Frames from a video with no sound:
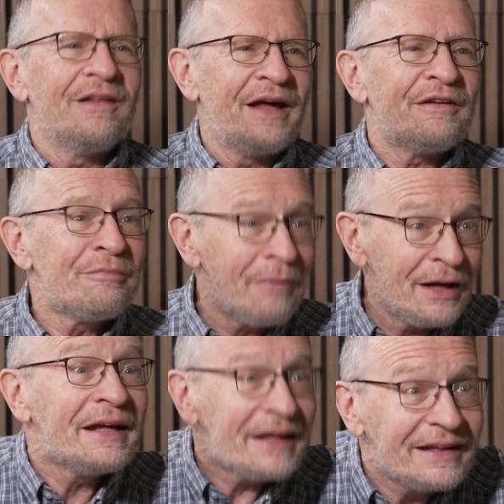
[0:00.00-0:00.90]
lot of
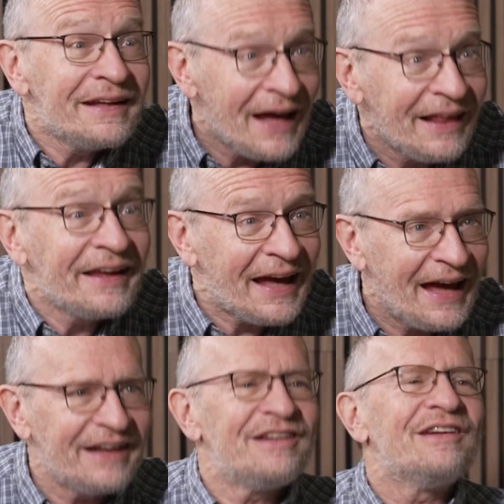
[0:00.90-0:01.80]
money and yelling
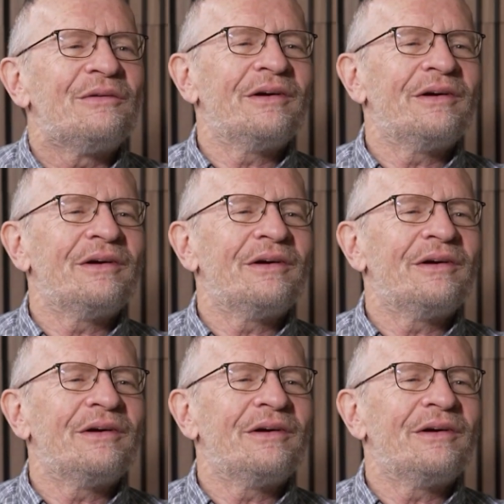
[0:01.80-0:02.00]
at you.